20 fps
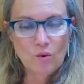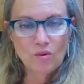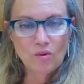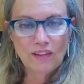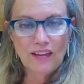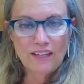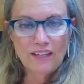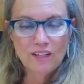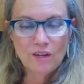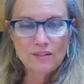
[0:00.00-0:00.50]

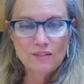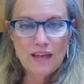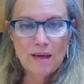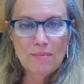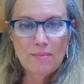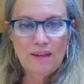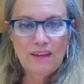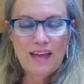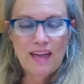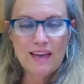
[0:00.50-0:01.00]
Orlando
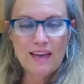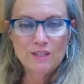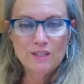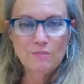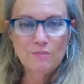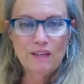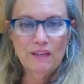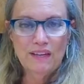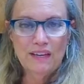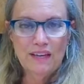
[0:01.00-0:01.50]
Debbie has
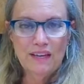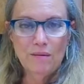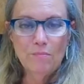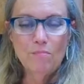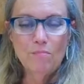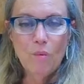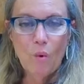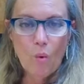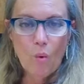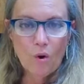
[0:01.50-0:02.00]
been in
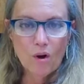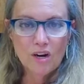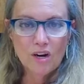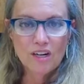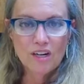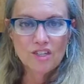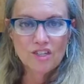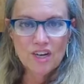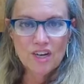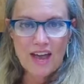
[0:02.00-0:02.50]

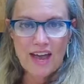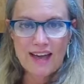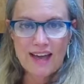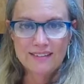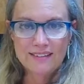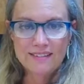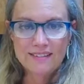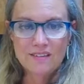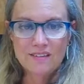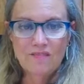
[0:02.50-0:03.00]
more
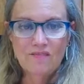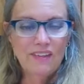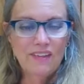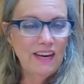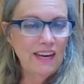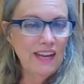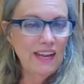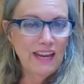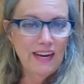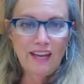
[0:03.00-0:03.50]
chats
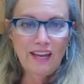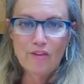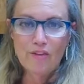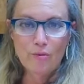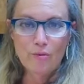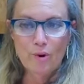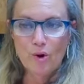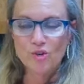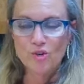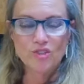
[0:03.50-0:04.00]
than any
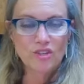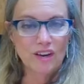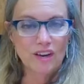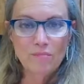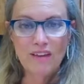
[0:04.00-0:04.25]
other person,